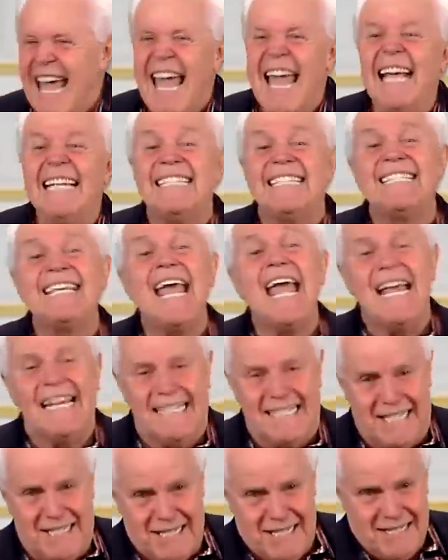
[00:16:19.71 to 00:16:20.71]

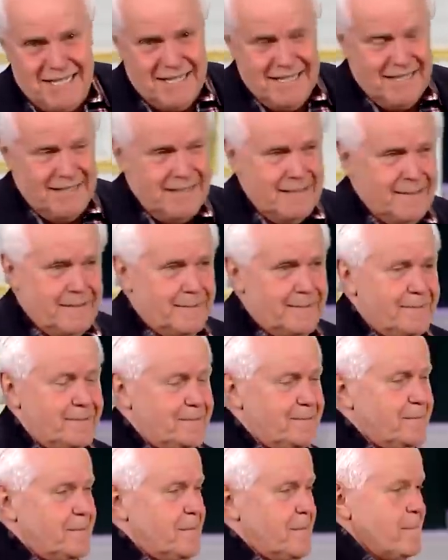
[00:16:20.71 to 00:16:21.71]
Intense.
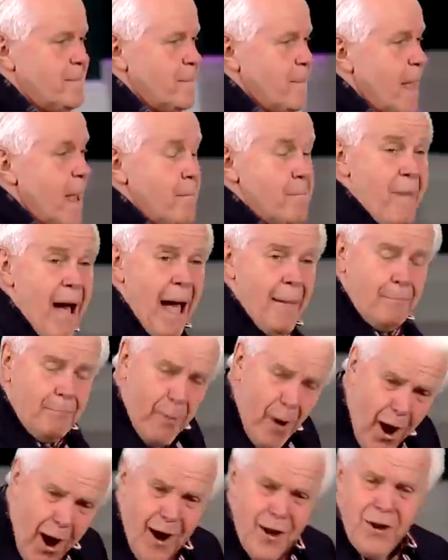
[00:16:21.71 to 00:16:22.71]
My
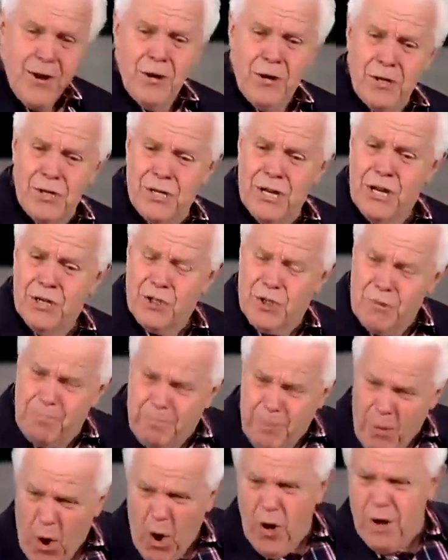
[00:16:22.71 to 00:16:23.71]
partners
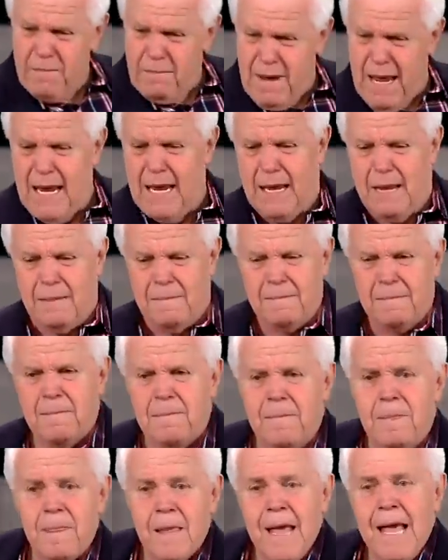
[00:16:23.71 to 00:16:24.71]
support me.
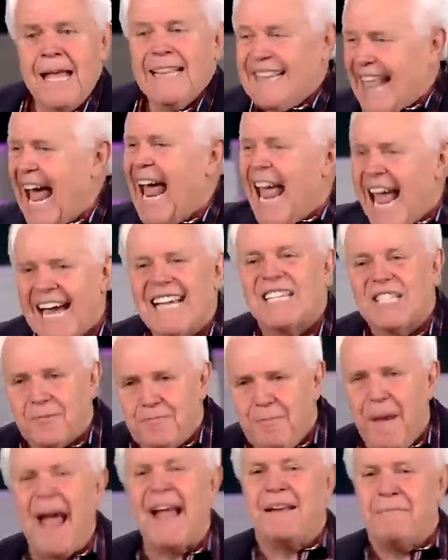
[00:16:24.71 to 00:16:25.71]
They
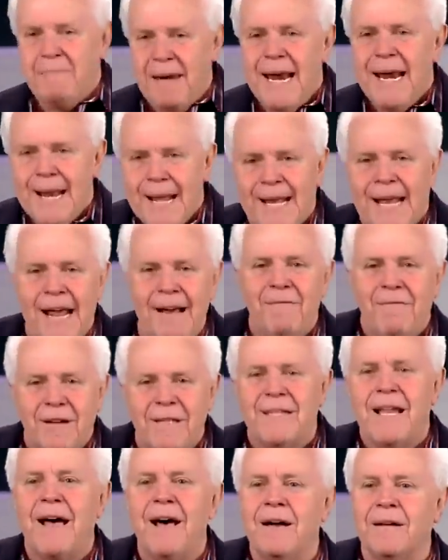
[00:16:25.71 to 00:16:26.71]
expect me to get
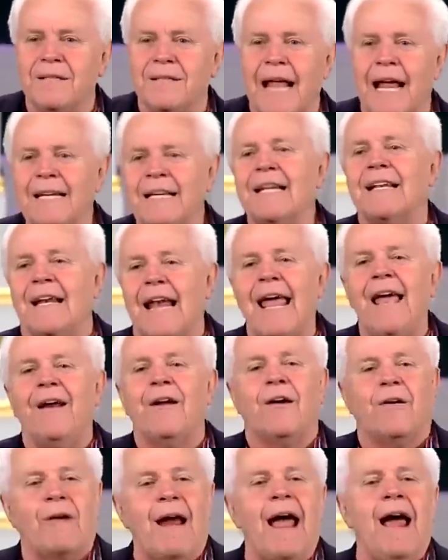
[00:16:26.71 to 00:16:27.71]
results. Not just lay
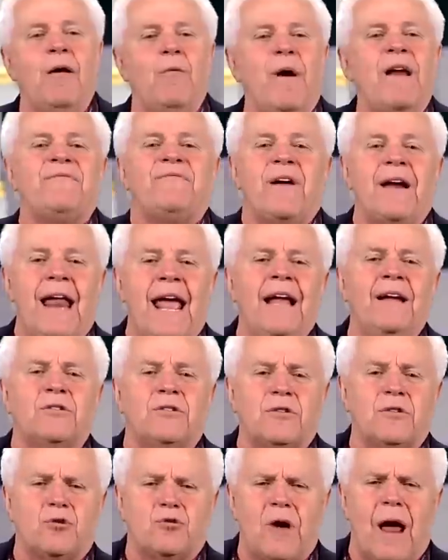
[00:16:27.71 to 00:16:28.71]
on the ground, wait for an
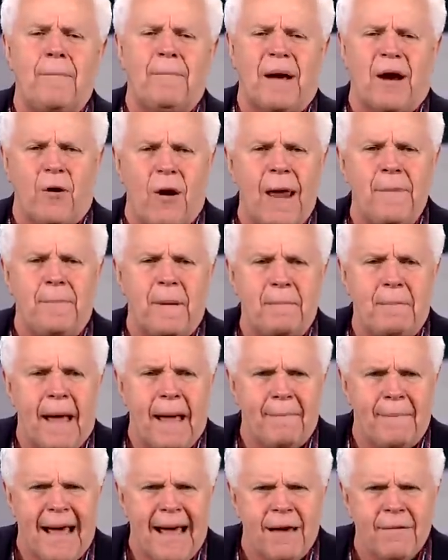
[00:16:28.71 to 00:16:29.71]
angel to drop a grape in
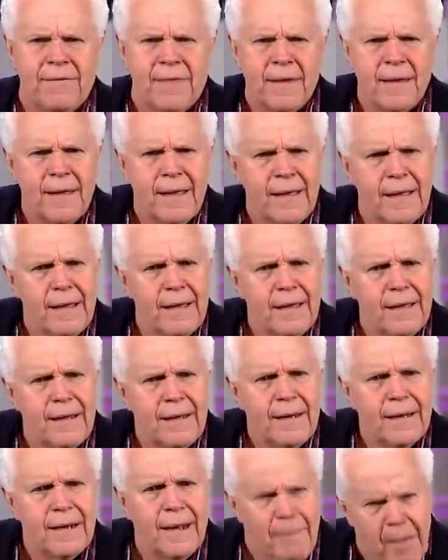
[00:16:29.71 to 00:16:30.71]
my mouth.
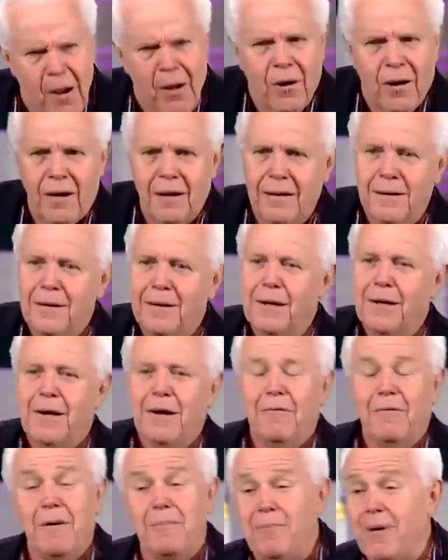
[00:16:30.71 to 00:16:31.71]
Come on.
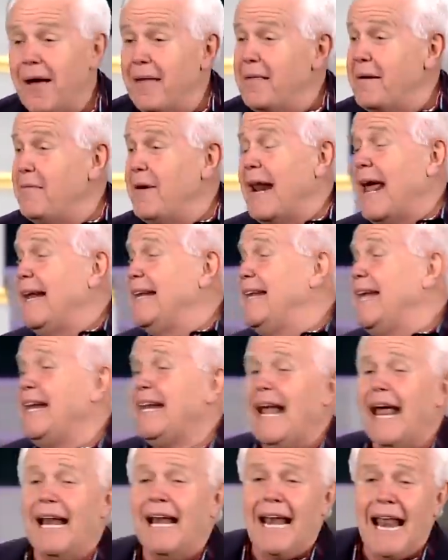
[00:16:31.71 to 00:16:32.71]
Well, brother, when I
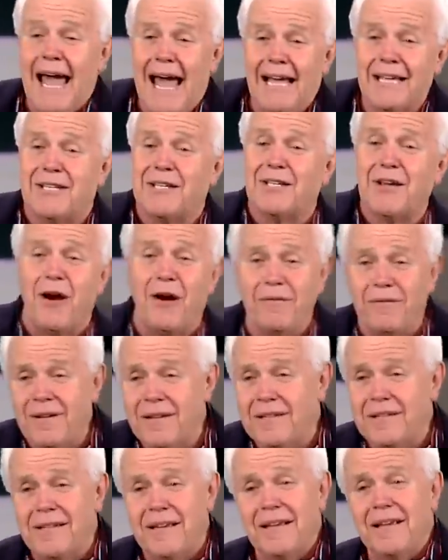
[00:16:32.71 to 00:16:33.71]
did that last
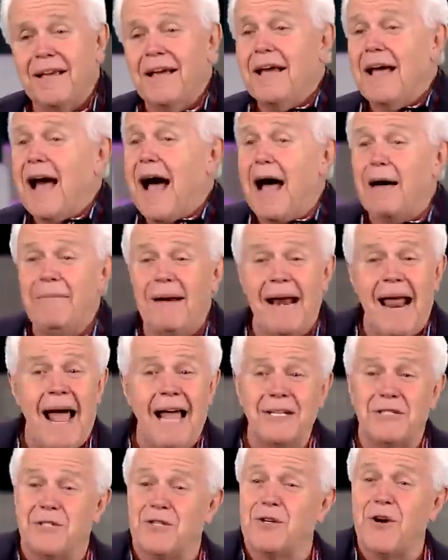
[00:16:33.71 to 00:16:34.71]
service, I
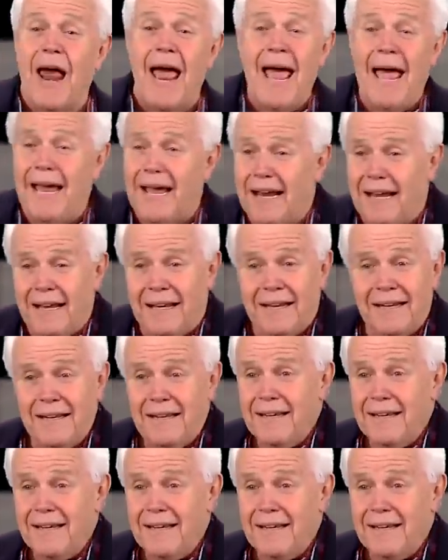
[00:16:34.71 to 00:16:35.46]
was dragging.